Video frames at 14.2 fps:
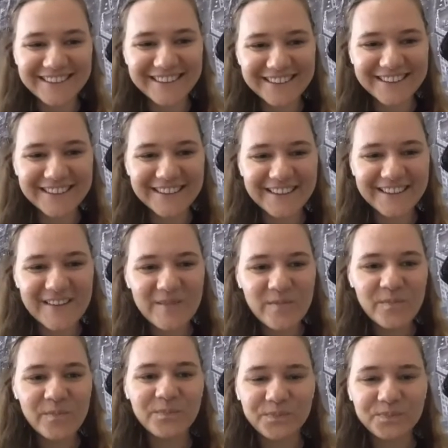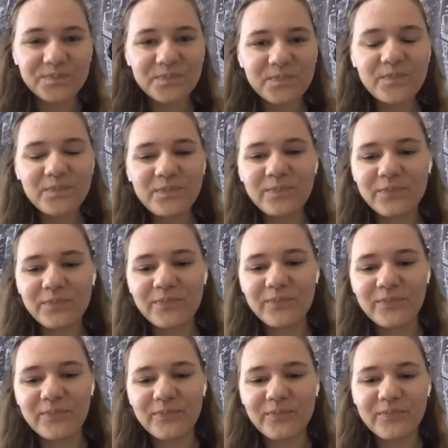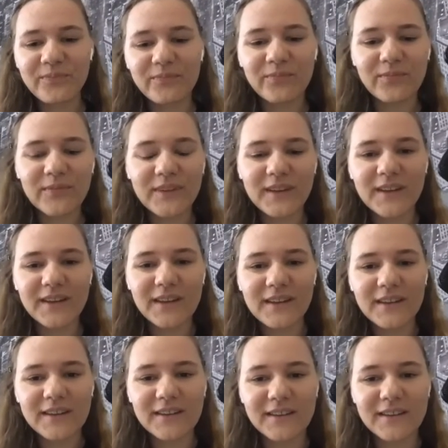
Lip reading: This person isn't speaking.